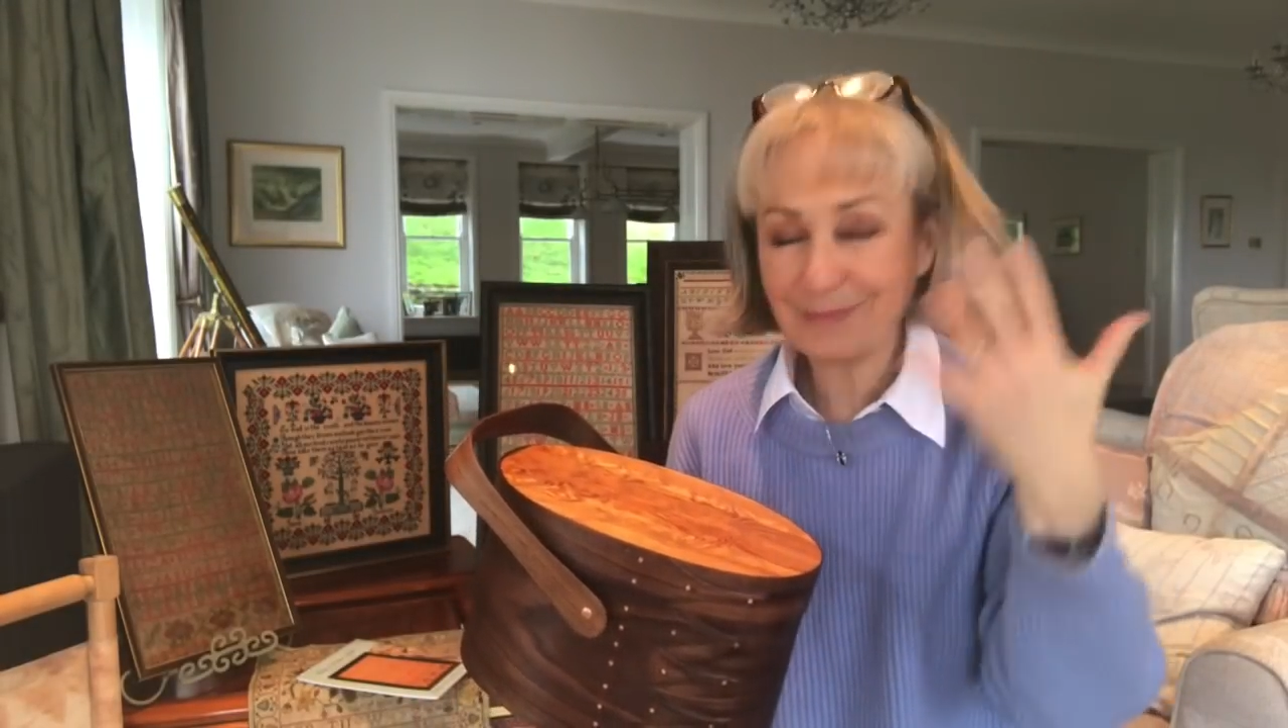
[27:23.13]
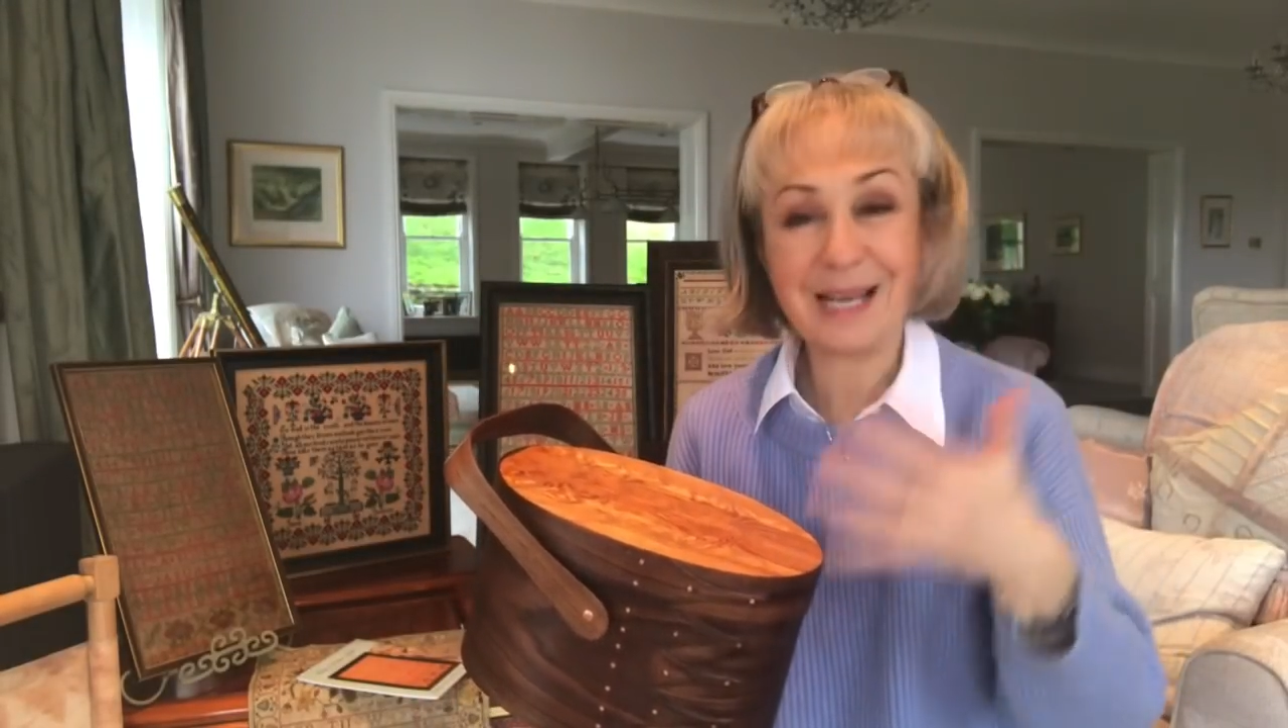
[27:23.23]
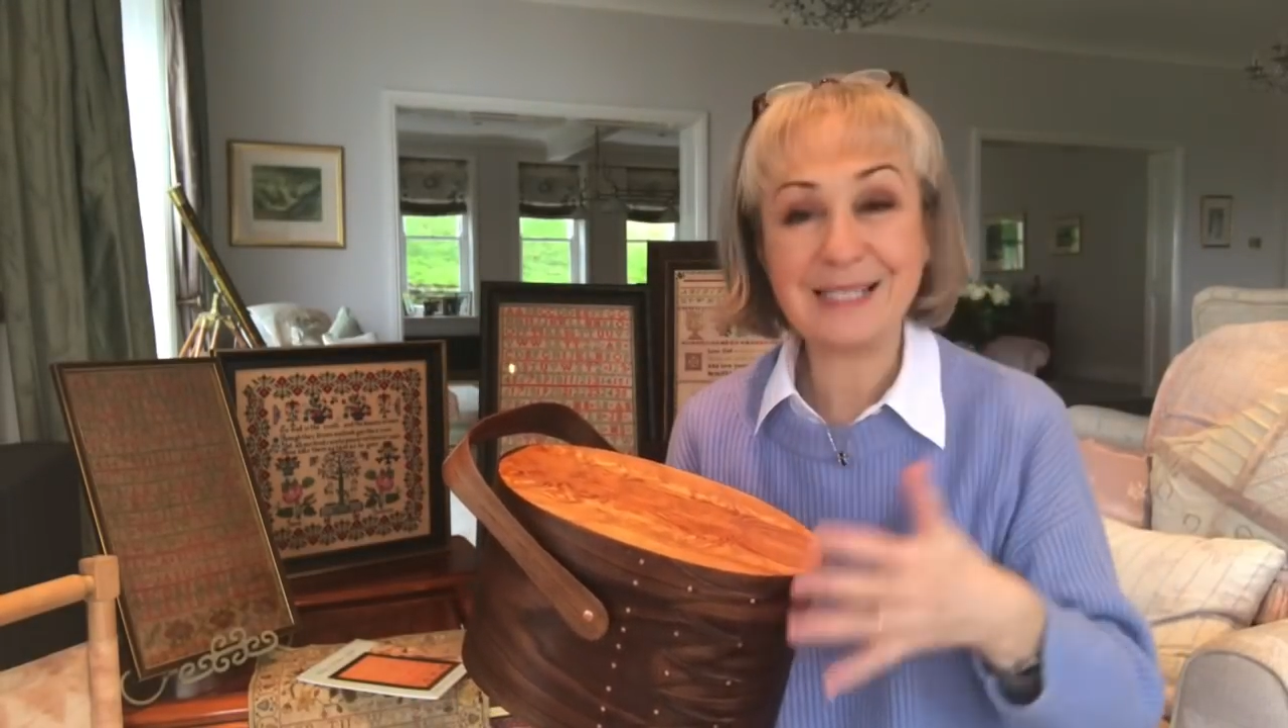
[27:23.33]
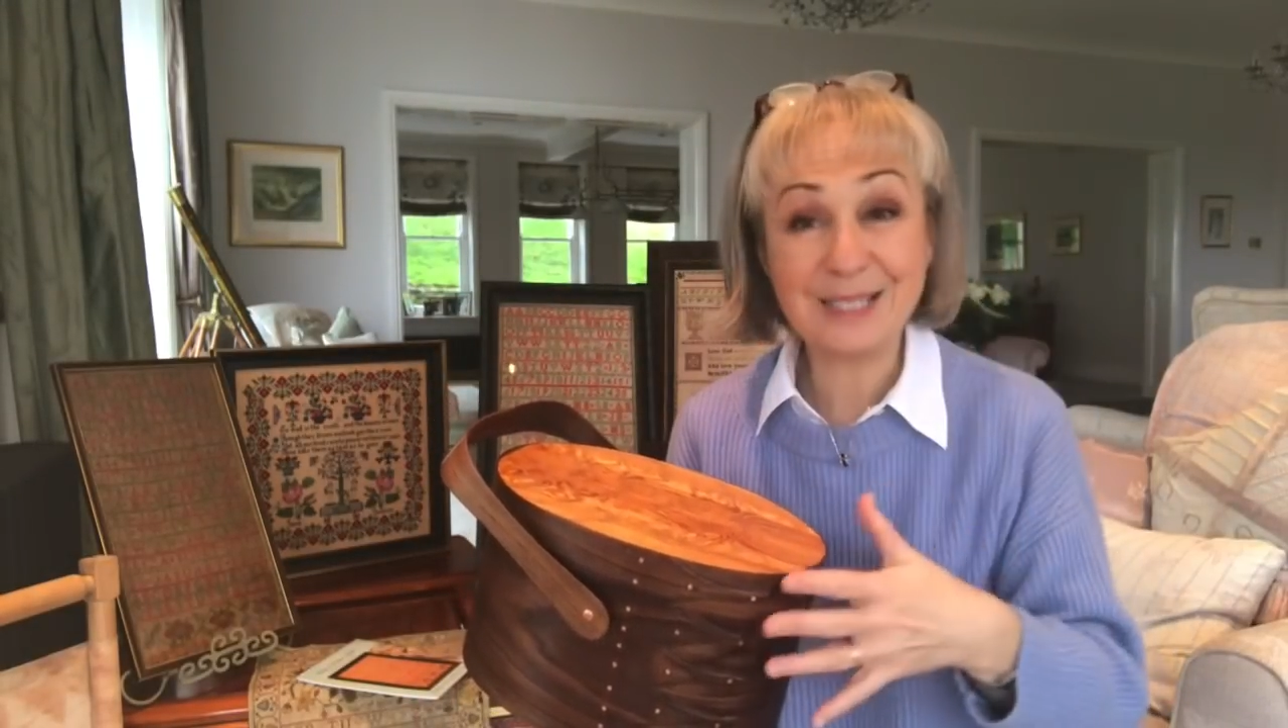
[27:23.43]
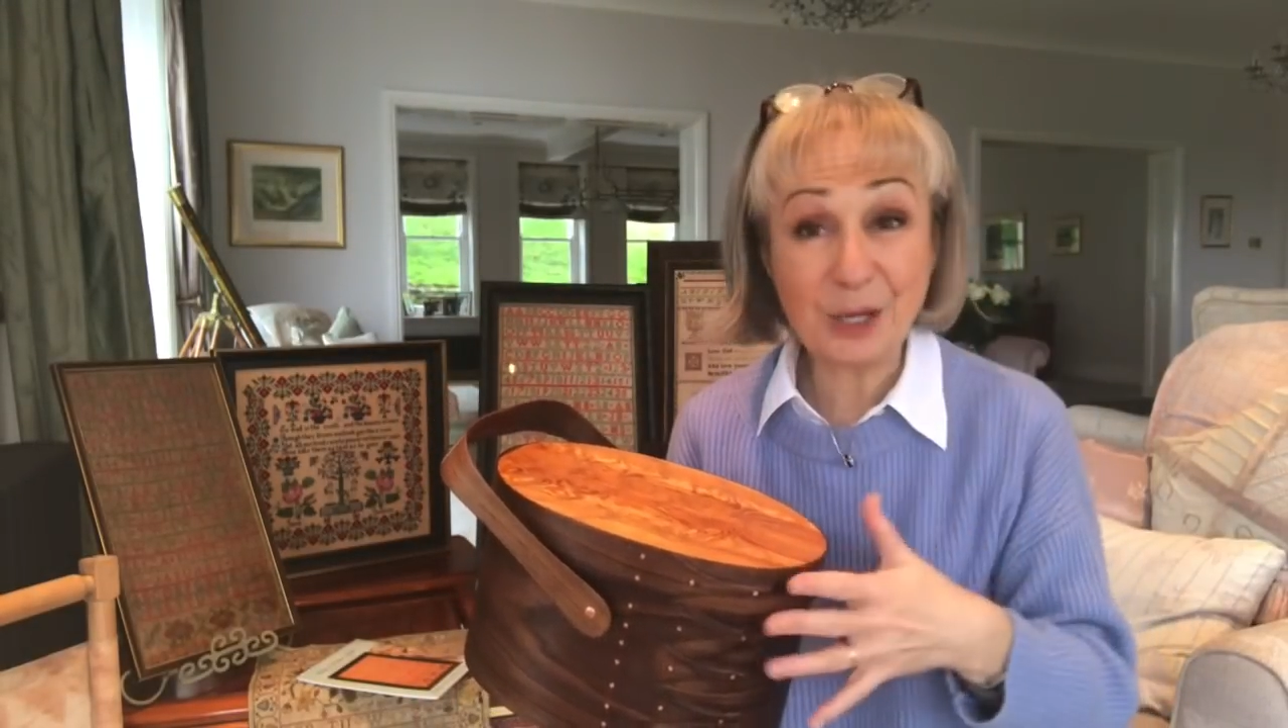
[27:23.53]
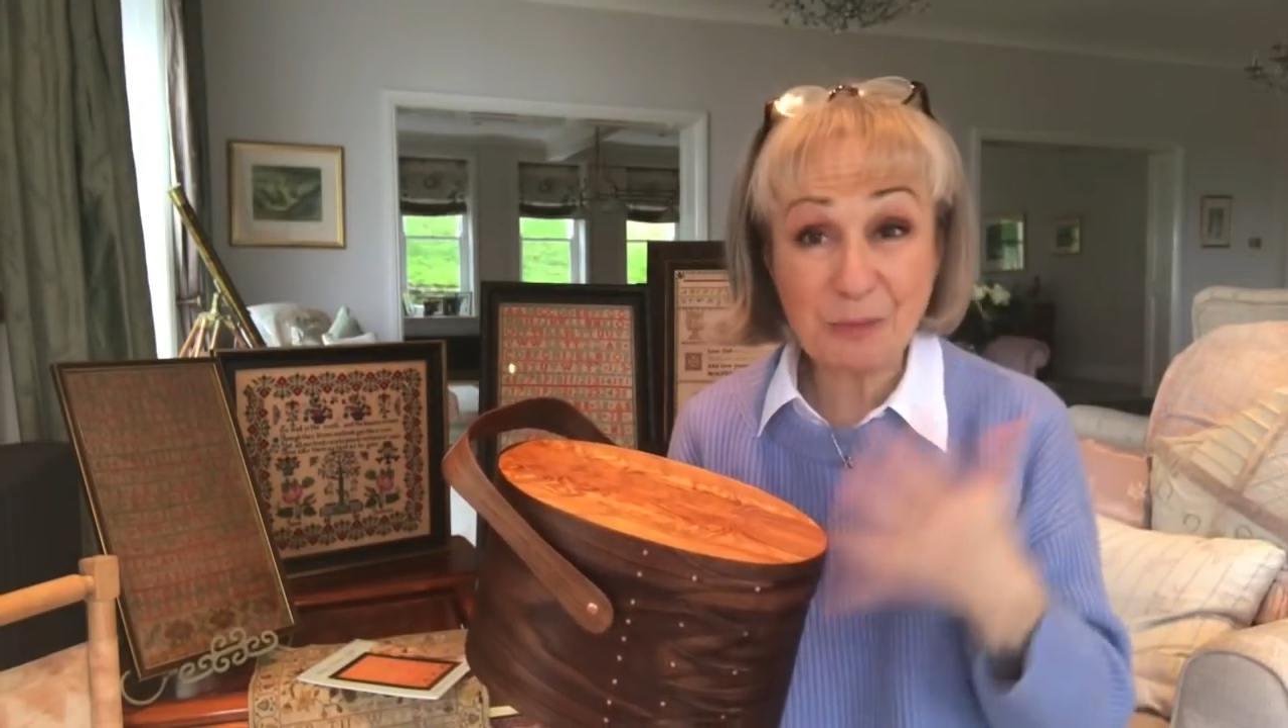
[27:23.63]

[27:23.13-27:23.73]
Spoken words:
and so